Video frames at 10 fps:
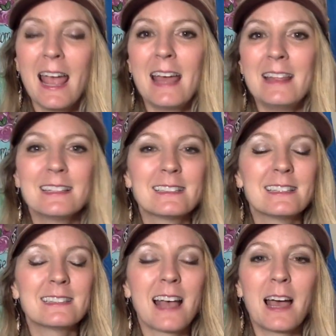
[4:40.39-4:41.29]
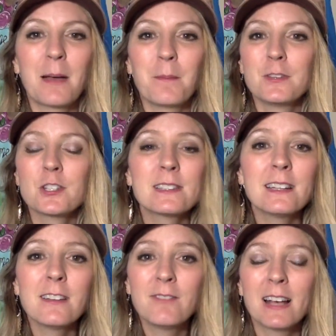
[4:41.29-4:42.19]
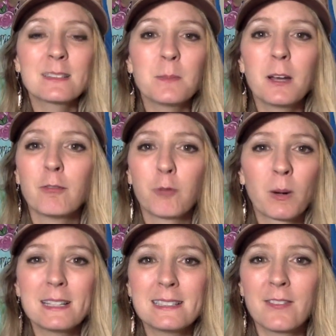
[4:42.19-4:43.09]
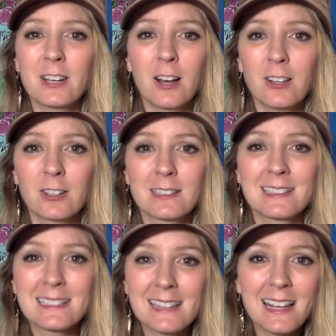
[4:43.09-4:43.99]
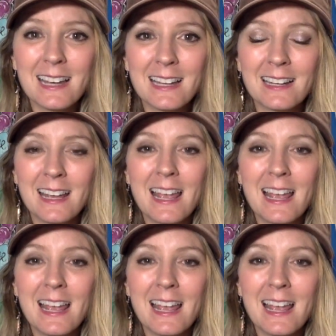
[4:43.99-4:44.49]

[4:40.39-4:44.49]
and this is just an investment of $47. That's it.